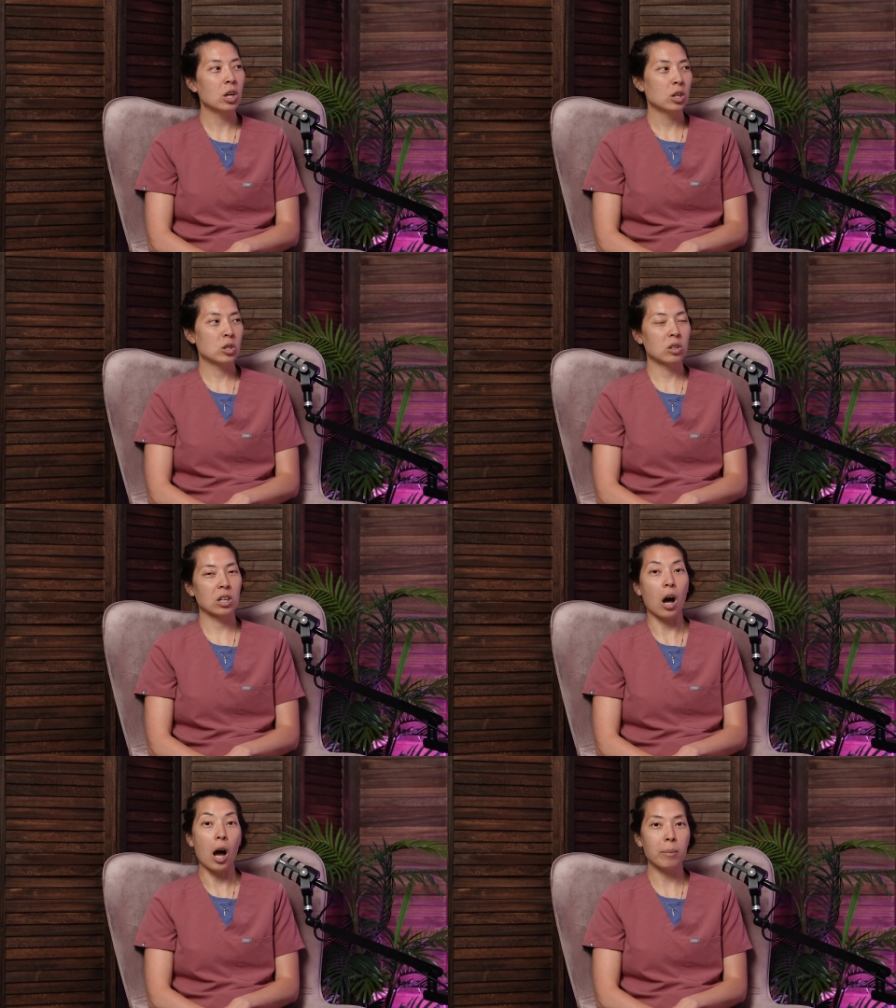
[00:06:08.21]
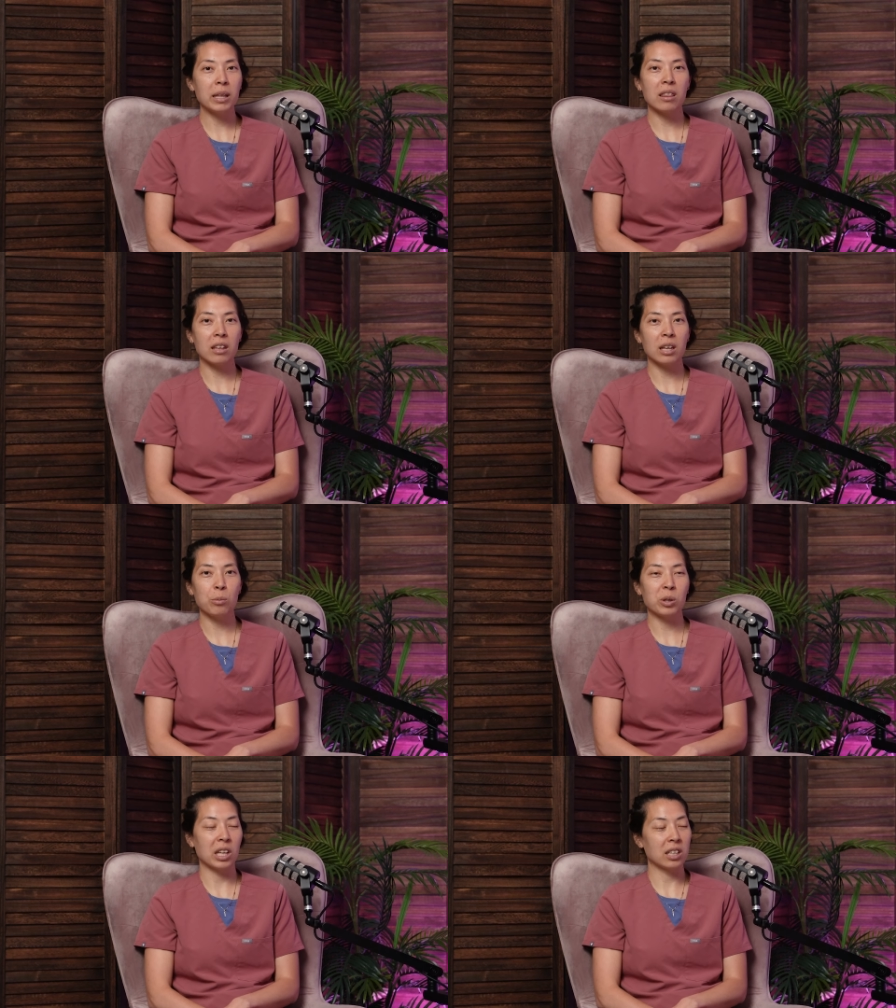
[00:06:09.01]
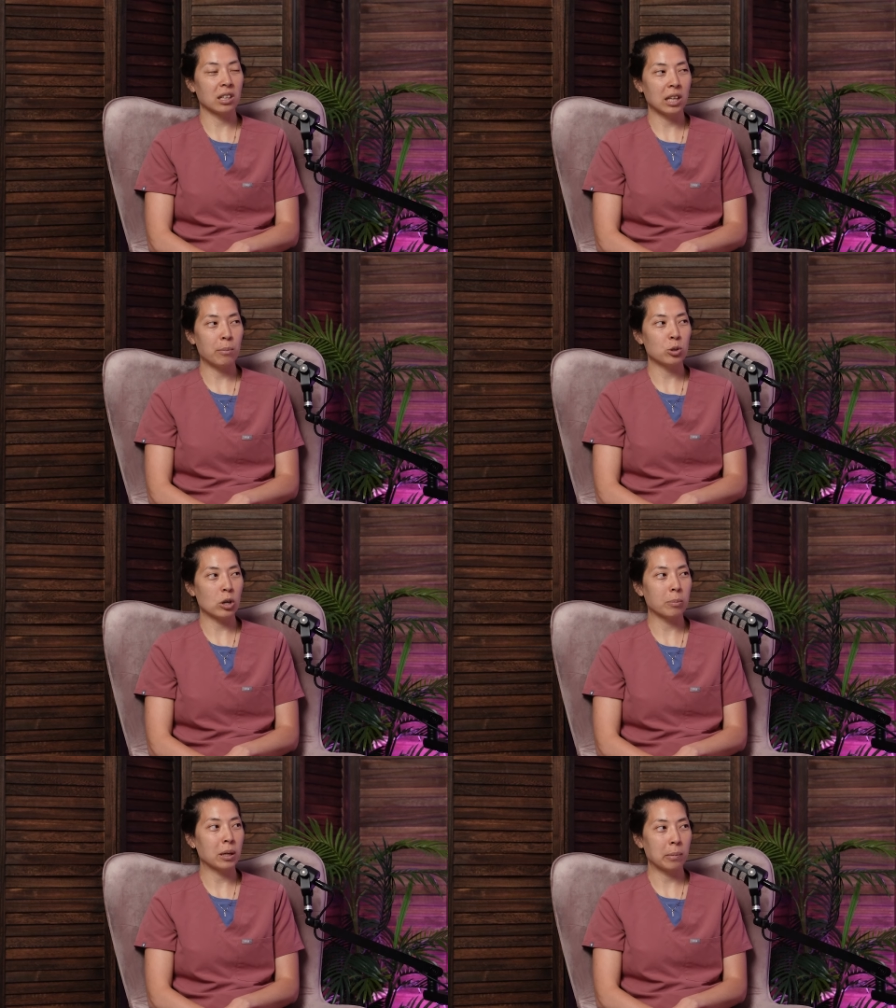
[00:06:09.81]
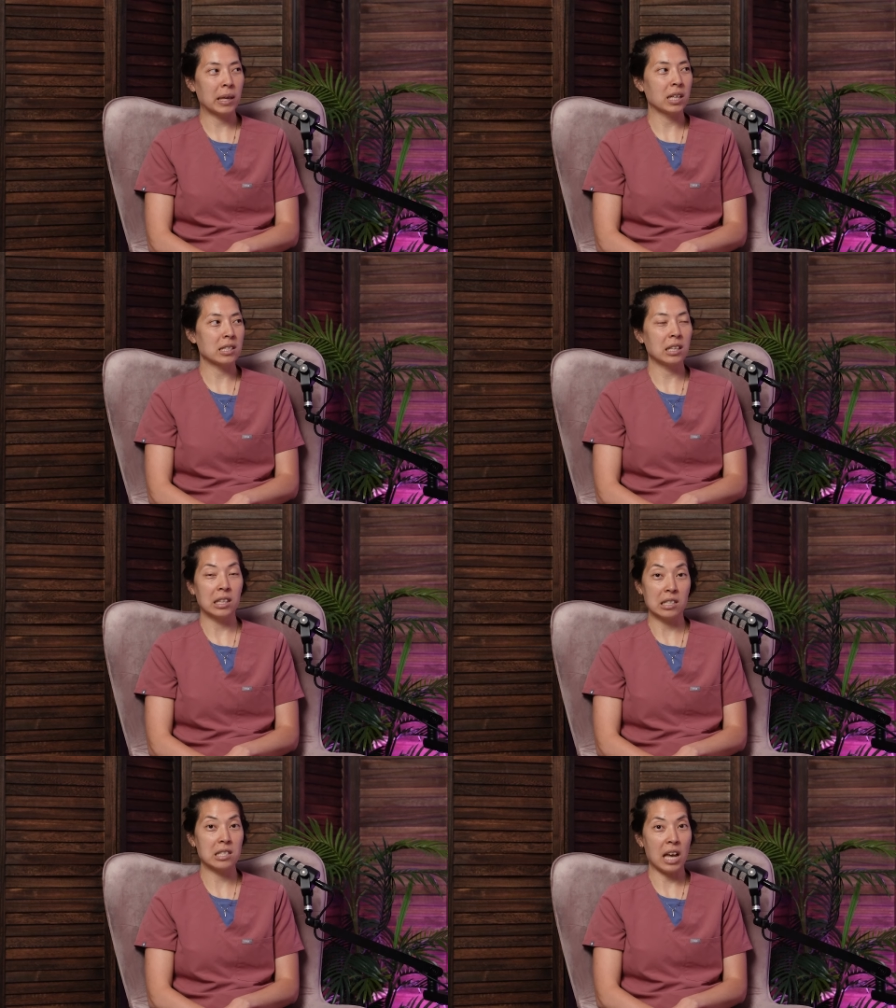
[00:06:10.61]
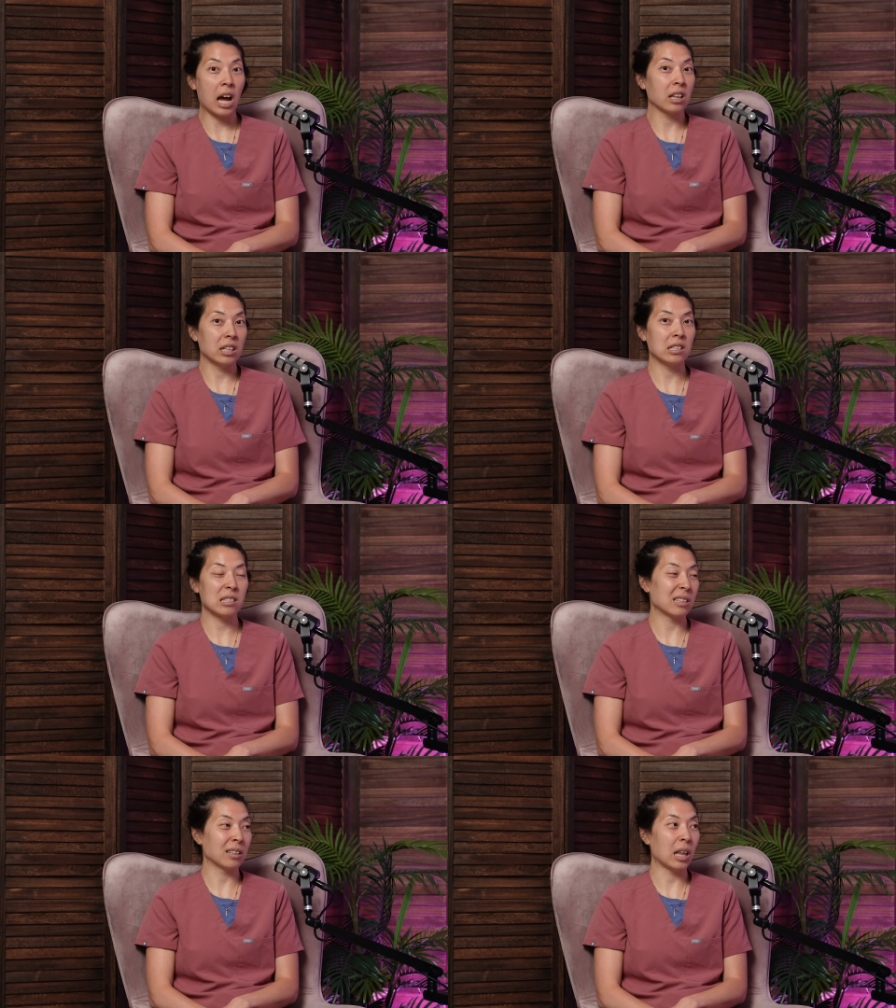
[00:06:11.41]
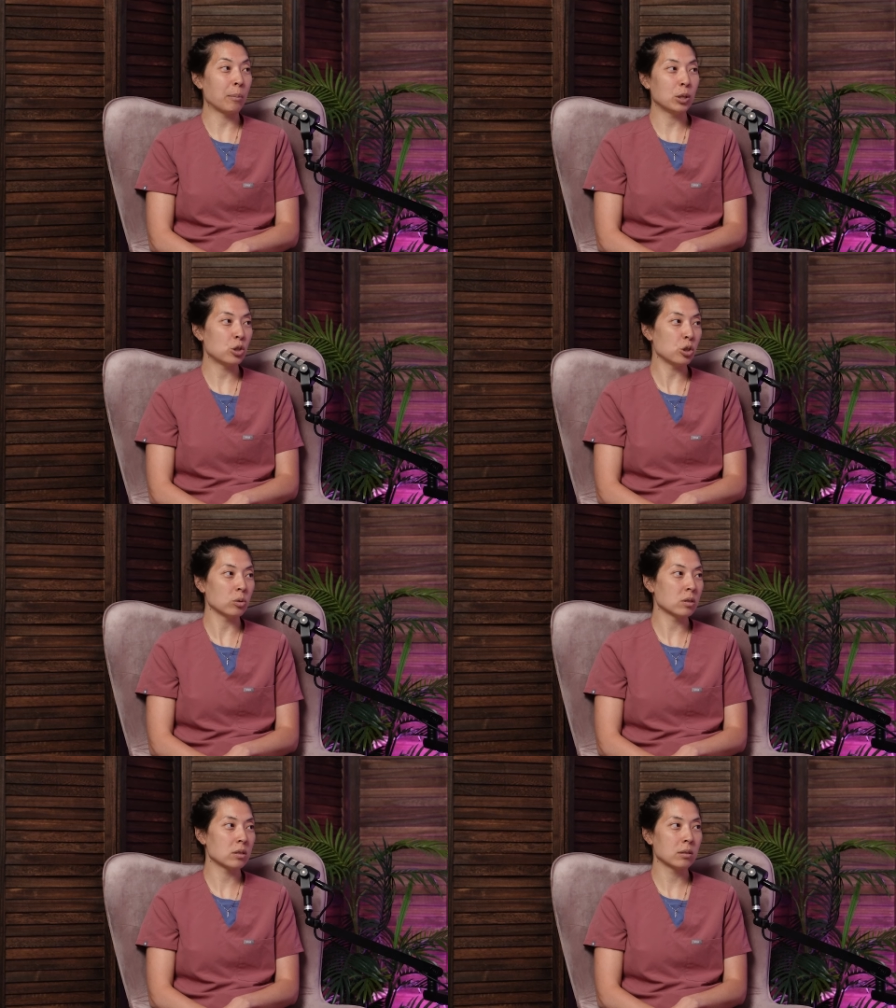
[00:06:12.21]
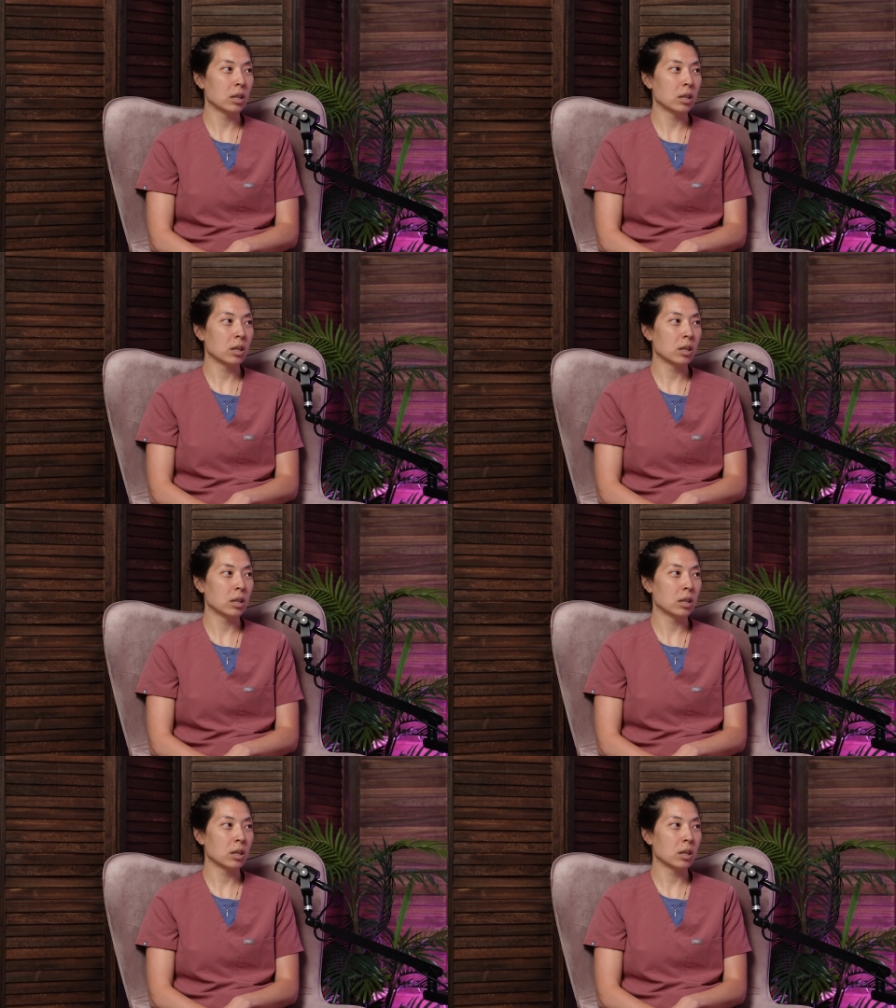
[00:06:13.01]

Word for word: So the common theme with like the lemon drop cupcakes in this salad is the lemon juice.